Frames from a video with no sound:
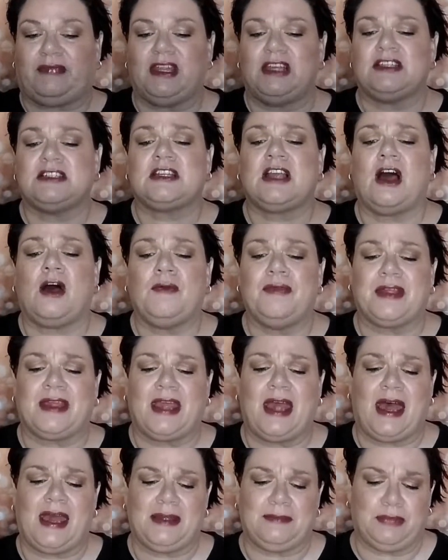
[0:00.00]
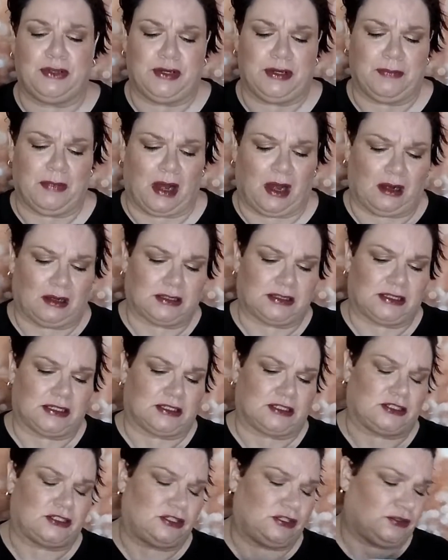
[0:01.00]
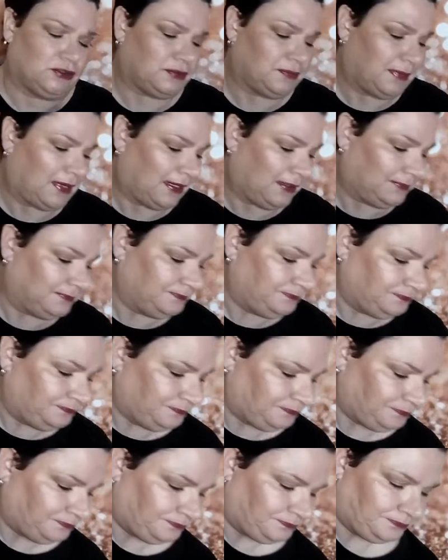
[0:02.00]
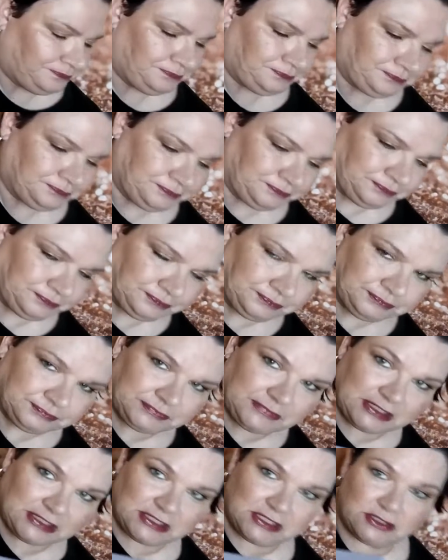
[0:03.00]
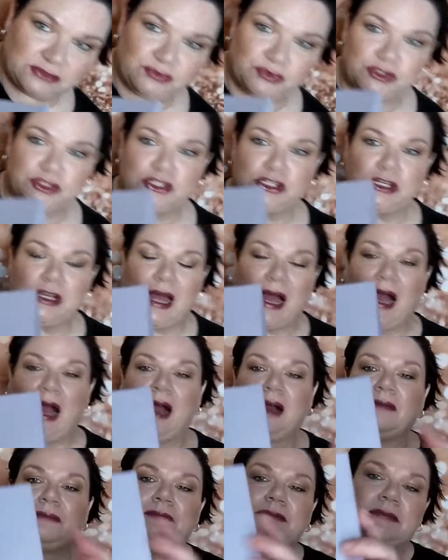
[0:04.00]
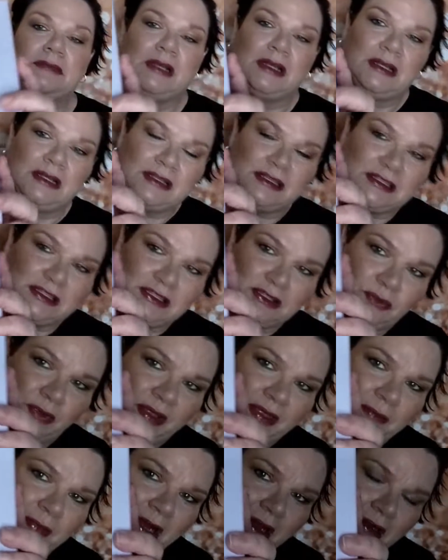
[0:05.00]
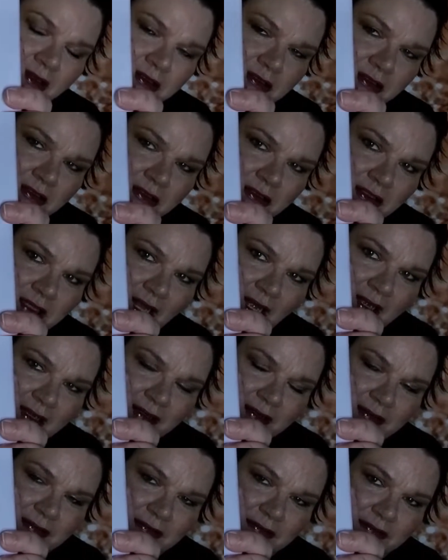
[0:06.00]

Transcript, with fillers: It's called the K Beauty Box, excuse me. This is for July. This is what the box looks like.